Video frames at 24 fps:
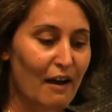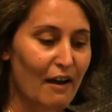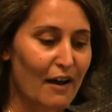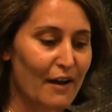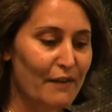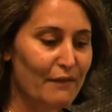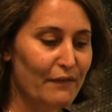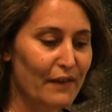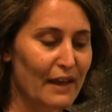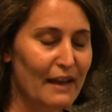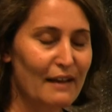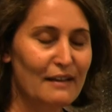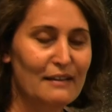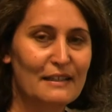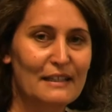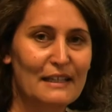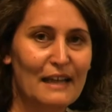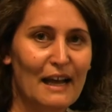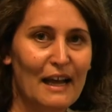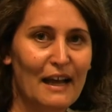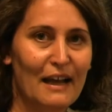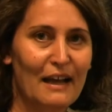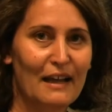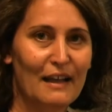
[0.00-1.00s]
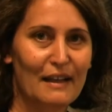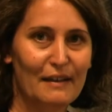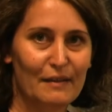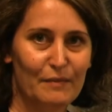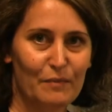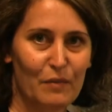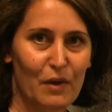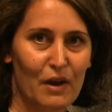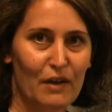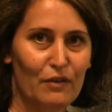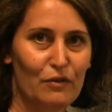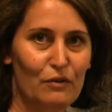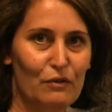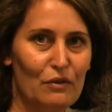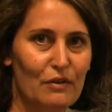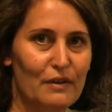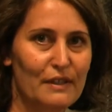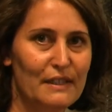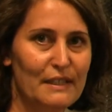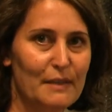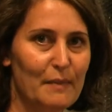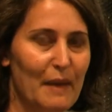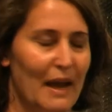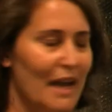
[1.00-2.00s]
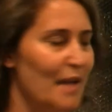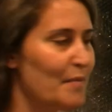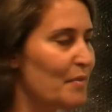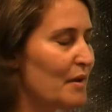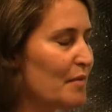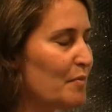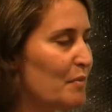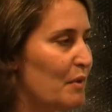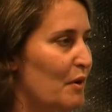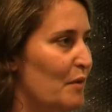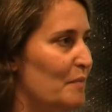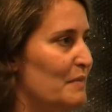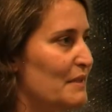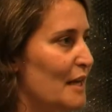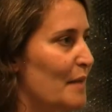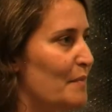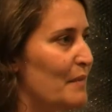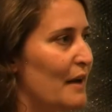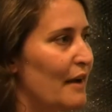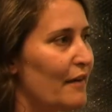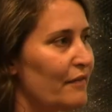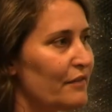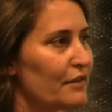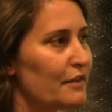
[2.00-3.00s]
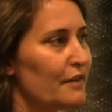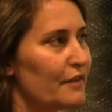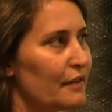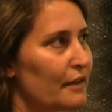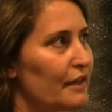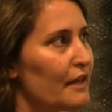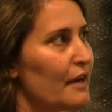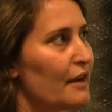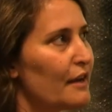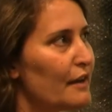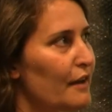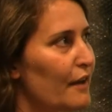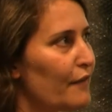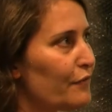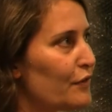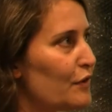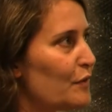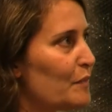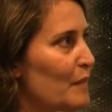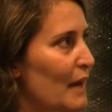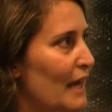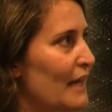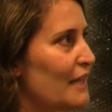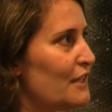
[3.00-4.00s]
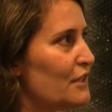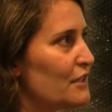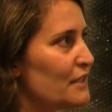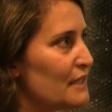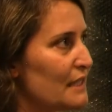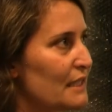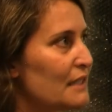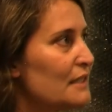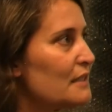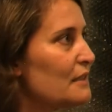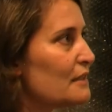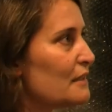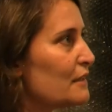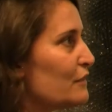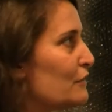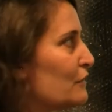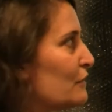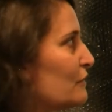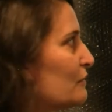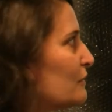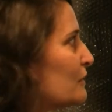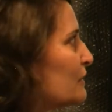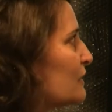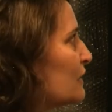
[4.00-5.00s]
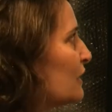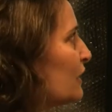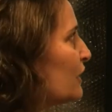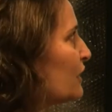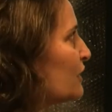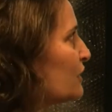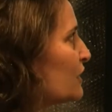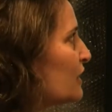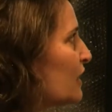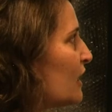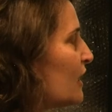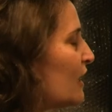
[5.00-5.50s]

I found Michael Organ's paper popped up after a few pages into the Google search,